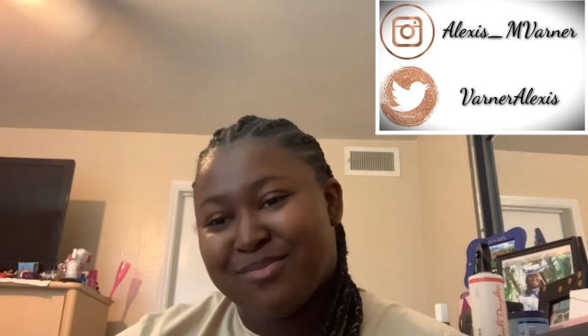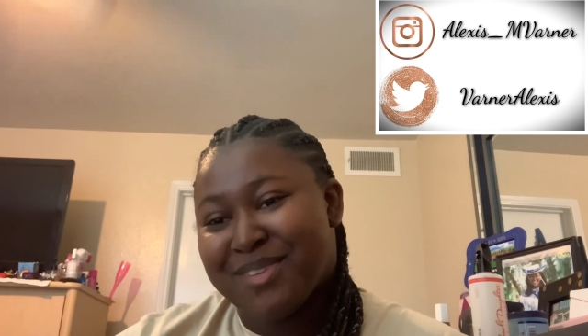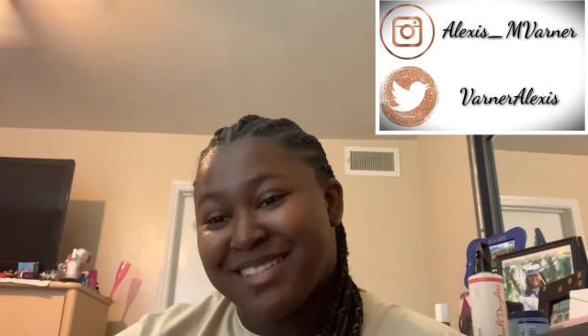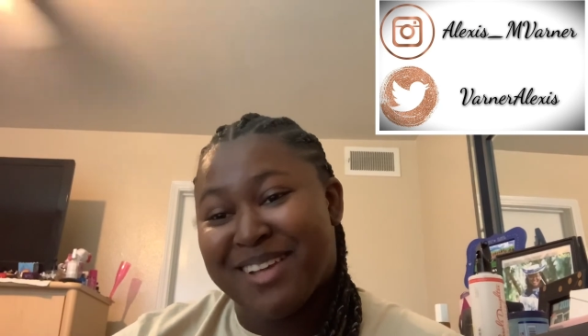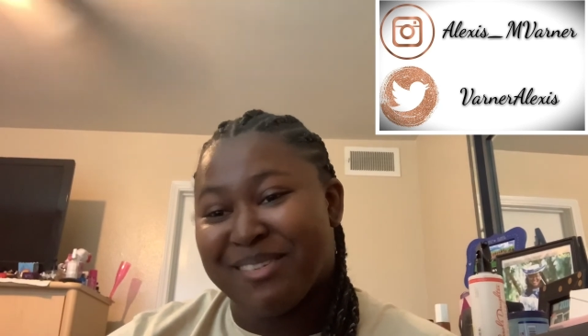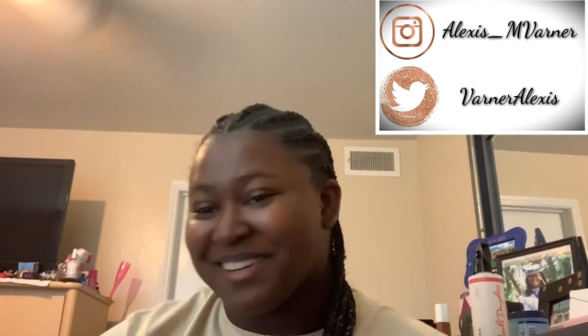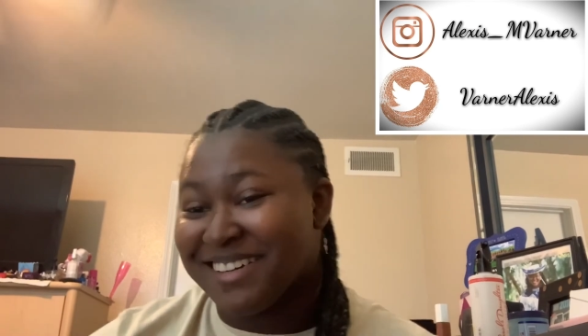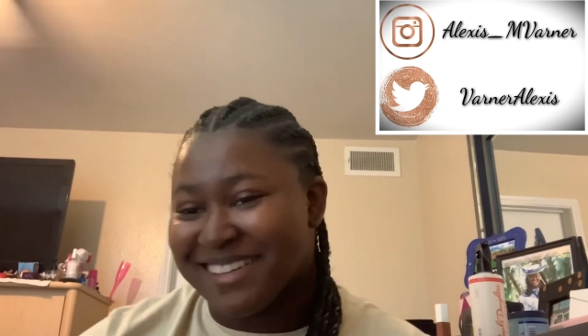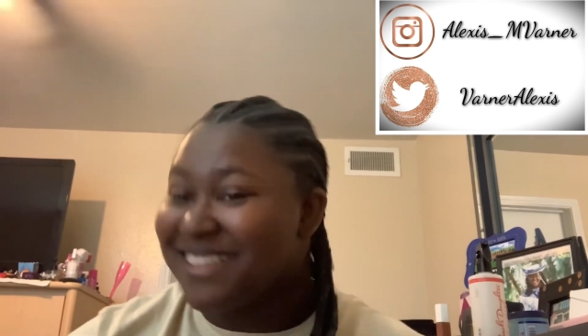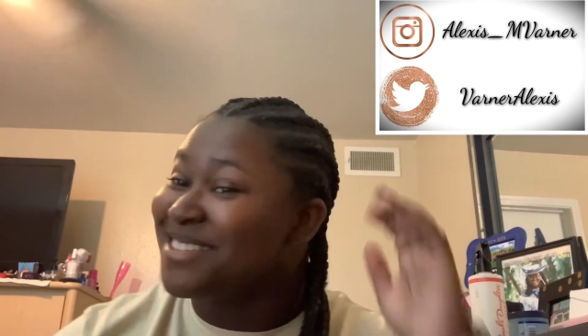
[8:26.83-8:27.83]
sound
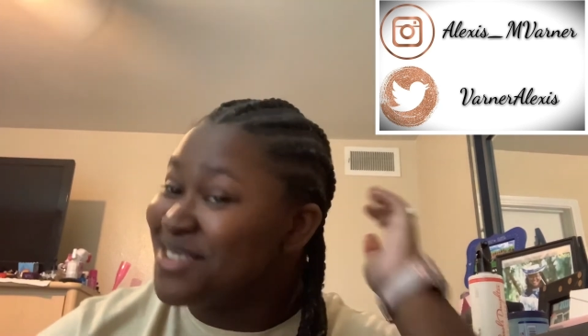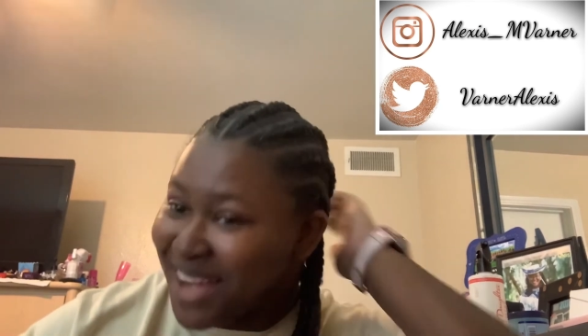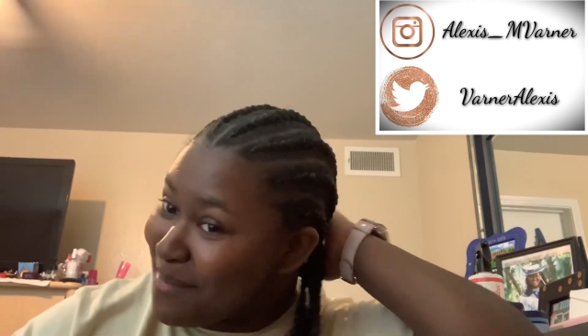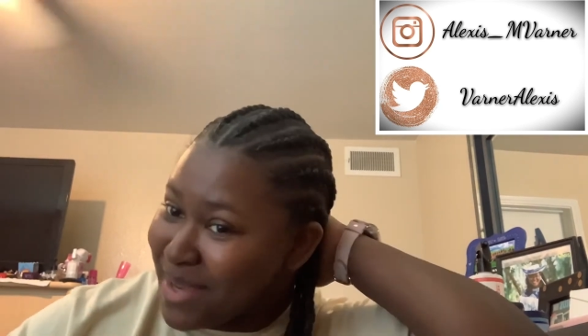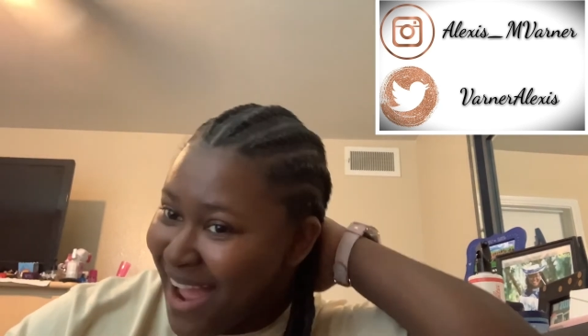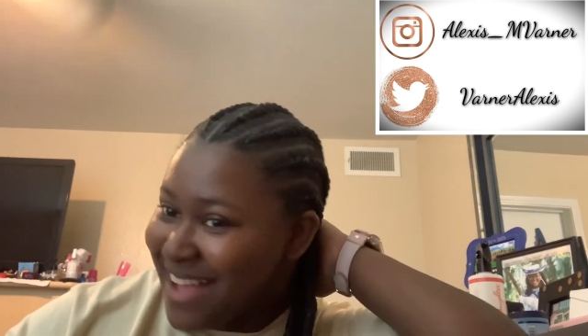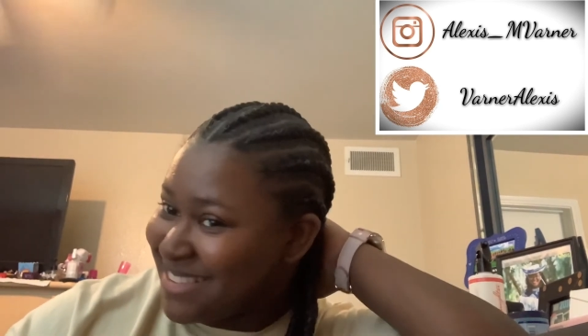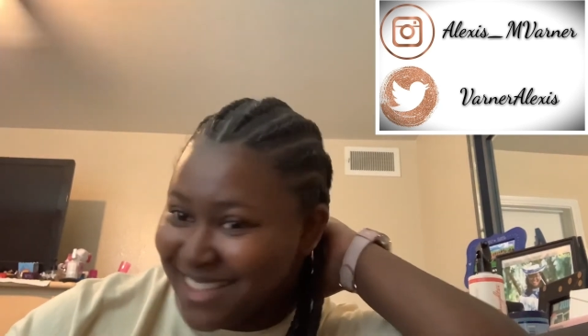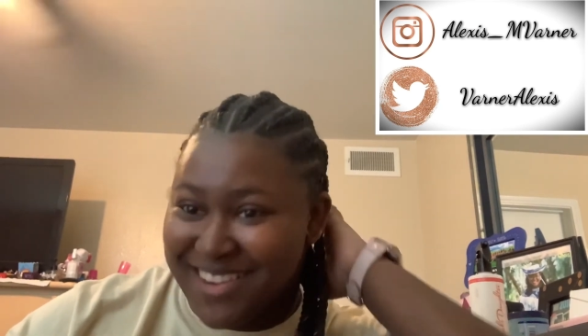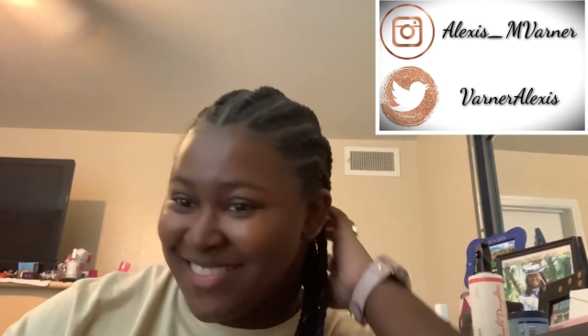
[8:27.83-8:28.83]
good too. I mean, I had
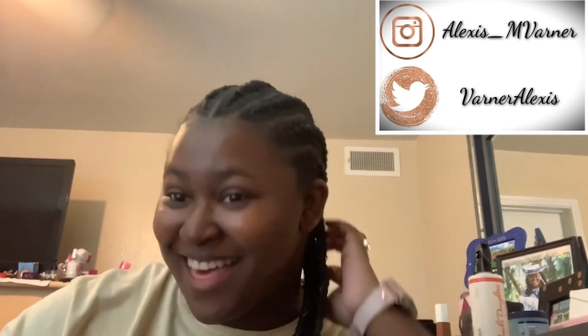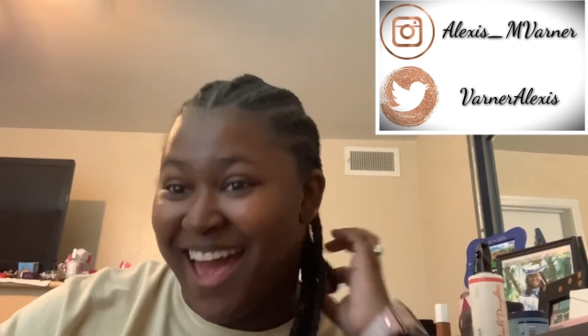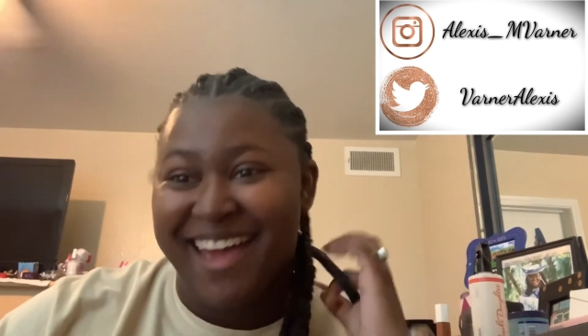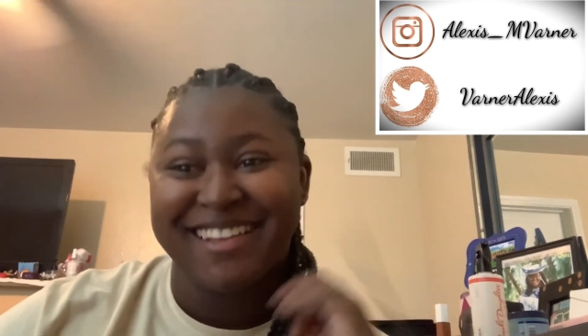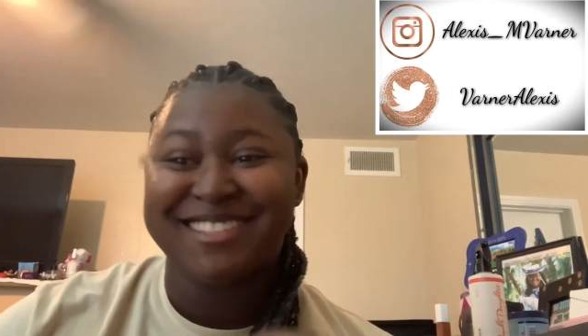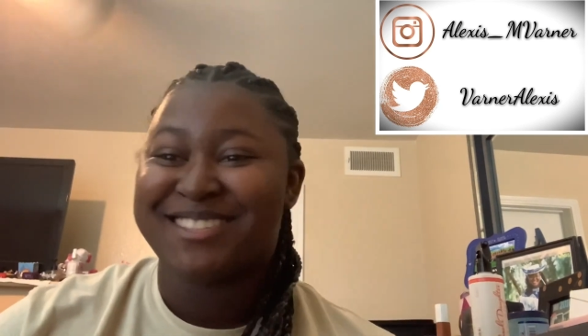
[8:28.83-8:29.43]
to hear that.